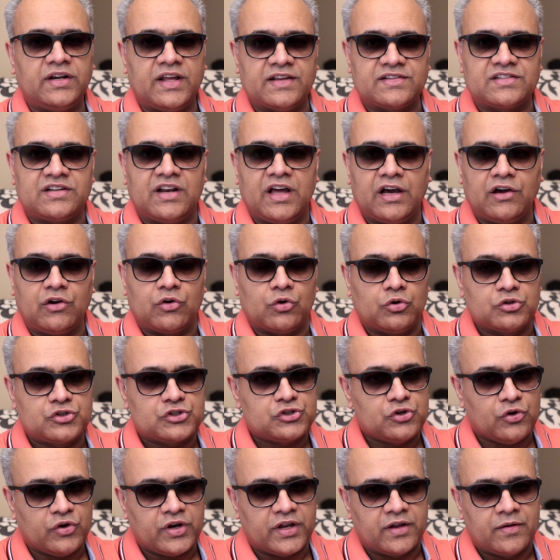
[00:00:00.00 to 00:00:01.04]
Tesla growth
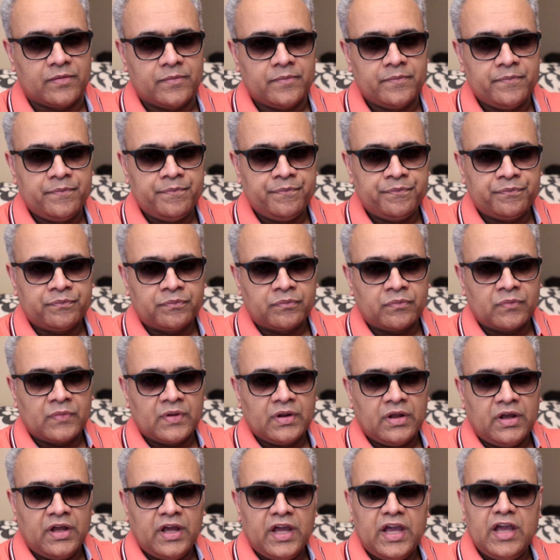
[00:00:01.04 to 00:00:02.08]
story.
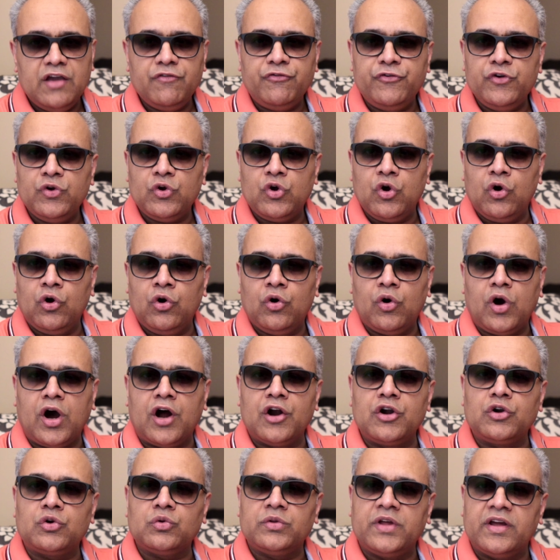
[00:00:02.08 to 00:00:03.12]
If you go
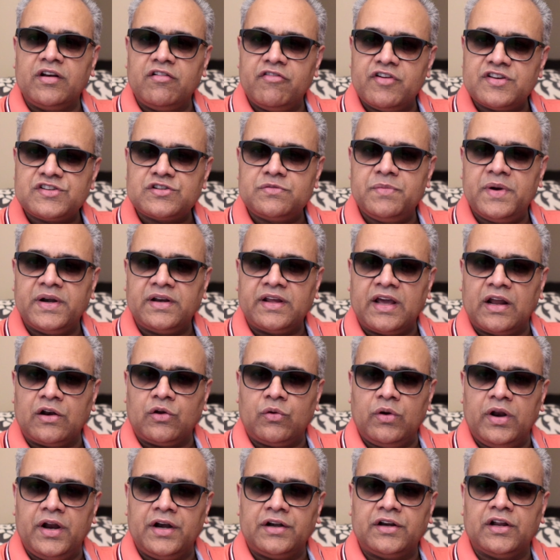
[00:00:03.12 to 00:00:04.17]
onto the investment
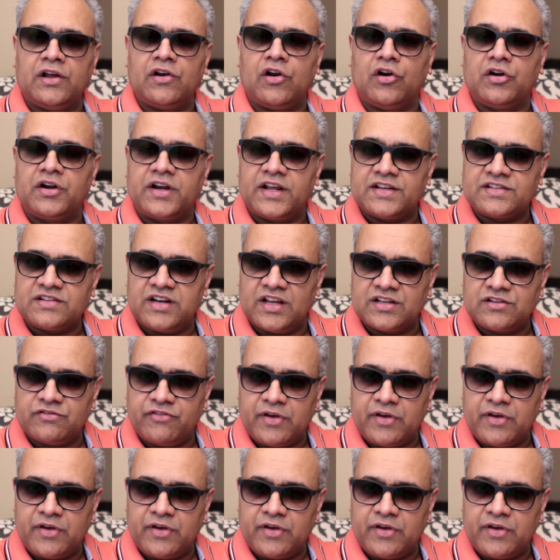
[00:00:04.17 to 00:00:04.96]
calculator on Tesla's